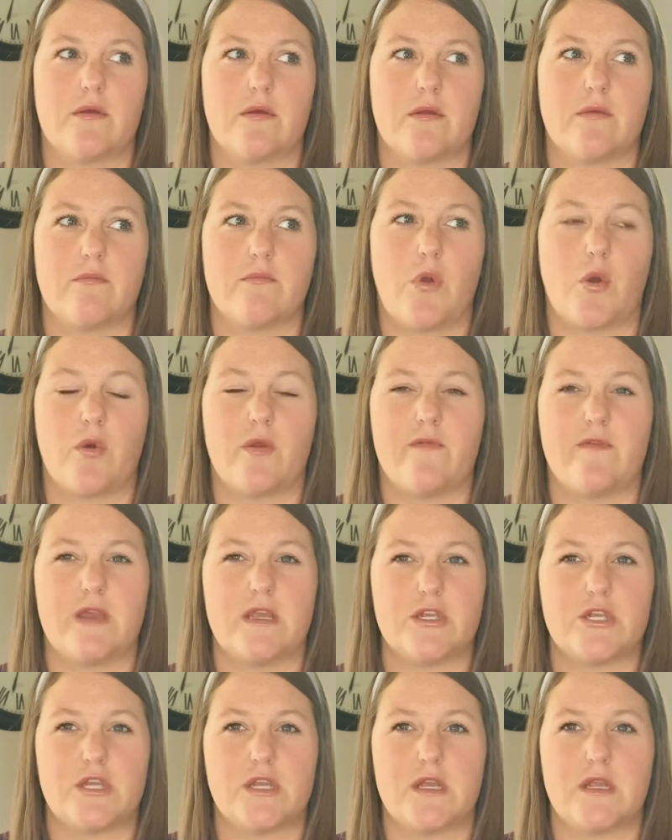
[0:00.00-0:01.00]

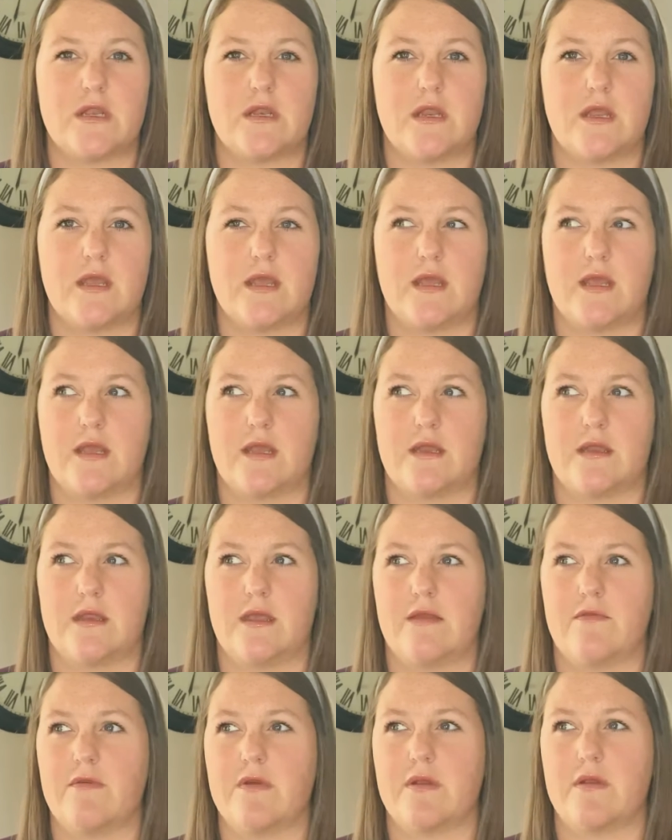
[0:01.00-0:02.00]
motivation and
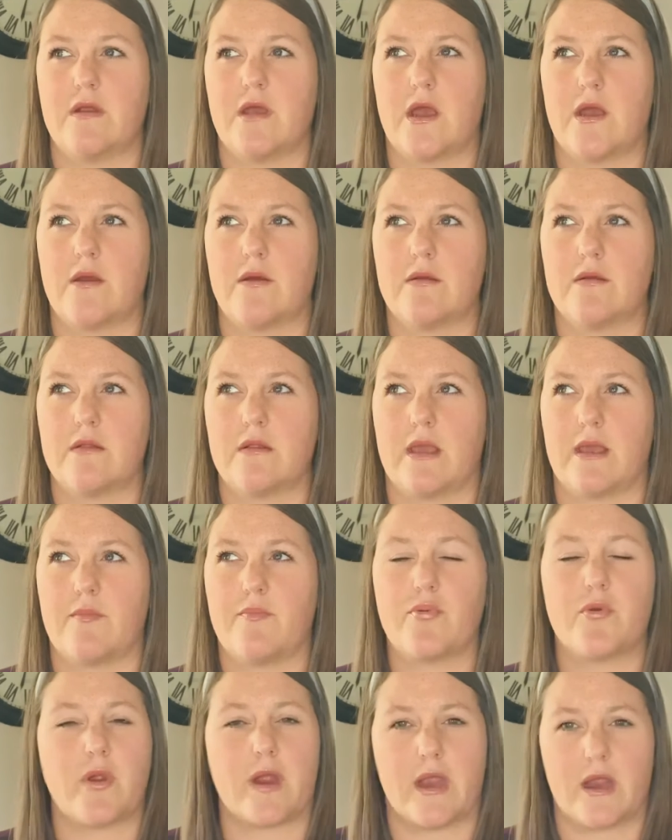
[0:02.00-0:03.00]
even like
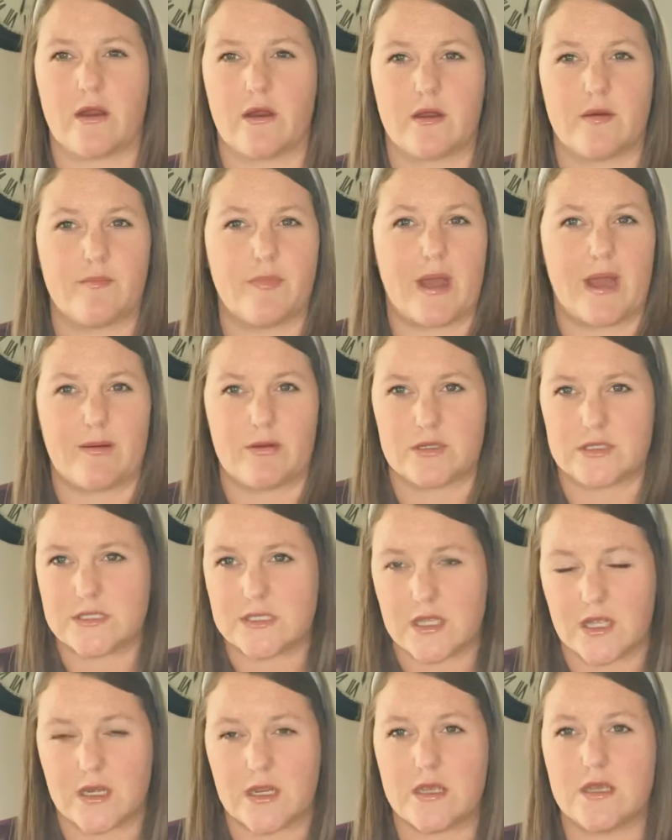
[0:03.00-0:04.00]
prayer and Bible
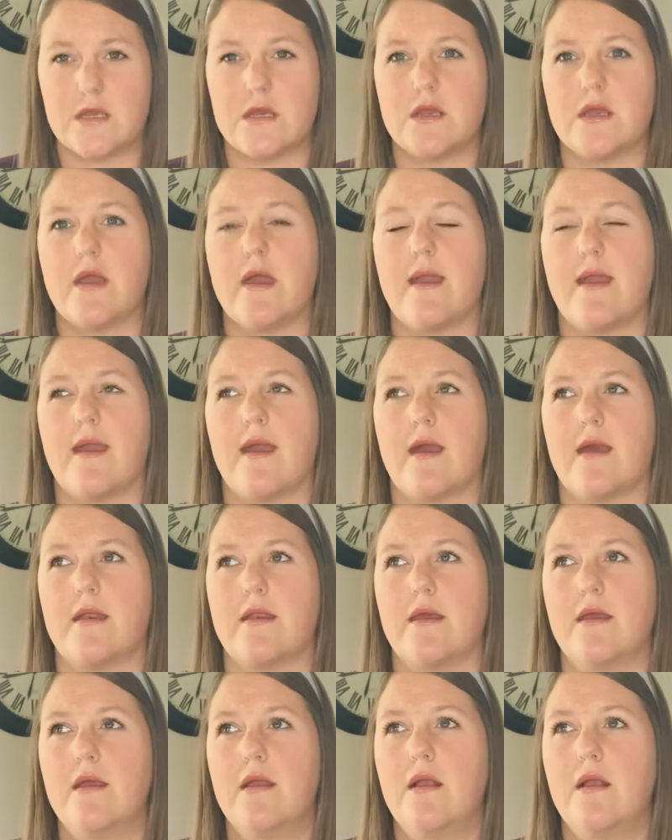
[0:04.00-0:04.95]
study, and